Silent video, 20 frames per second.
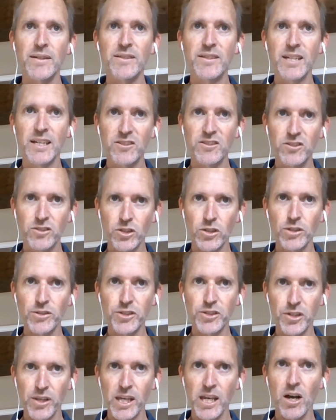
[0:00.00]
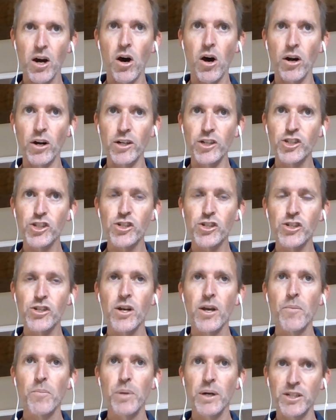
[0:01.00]
distal to the arch,
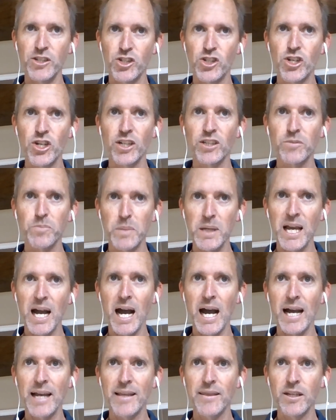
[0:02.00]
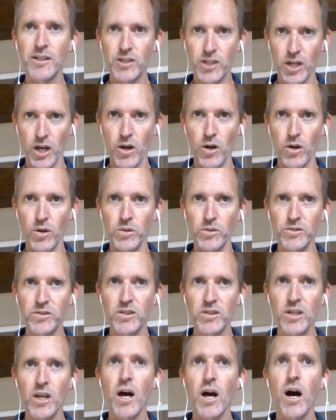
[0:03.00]
but just behind the
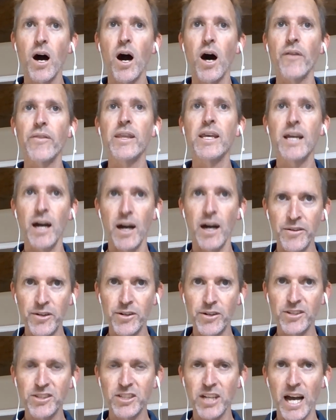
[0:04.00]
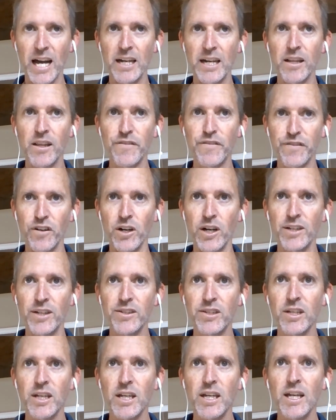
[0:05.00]
toes on the underside of the
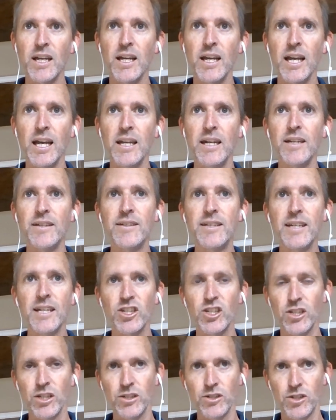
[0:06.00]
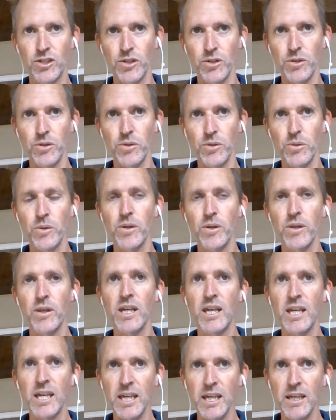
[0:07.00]
foot, in addition to
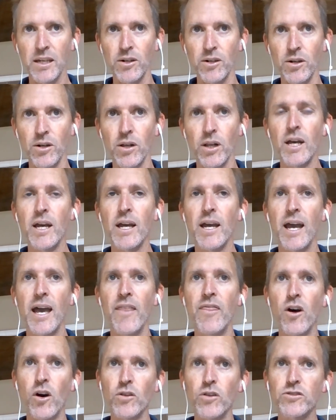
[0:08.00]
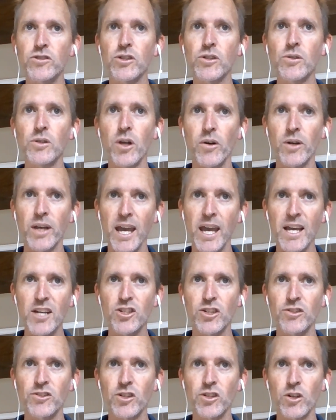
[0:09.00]
the heel. And those two
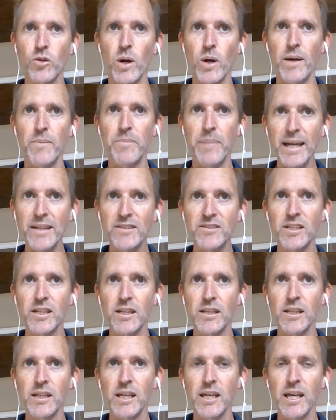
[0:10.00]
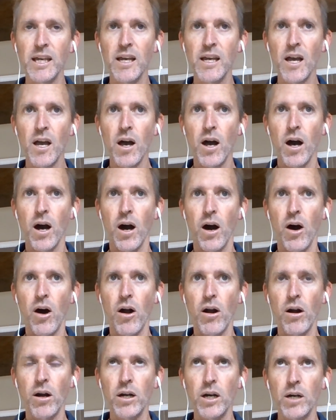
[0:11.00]
locations are what basically
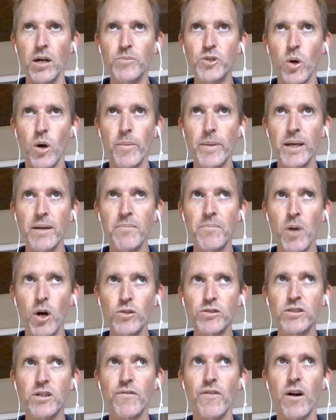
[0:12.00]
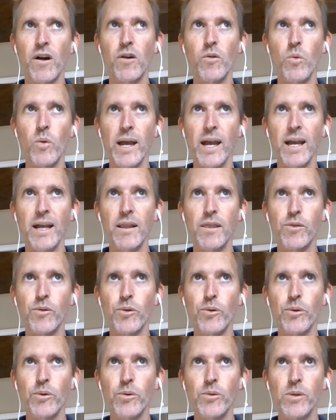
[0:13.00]
are absorbing most of our weight
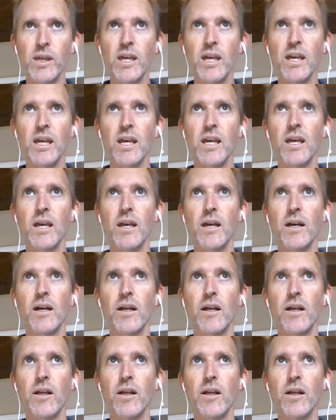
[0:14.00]
through the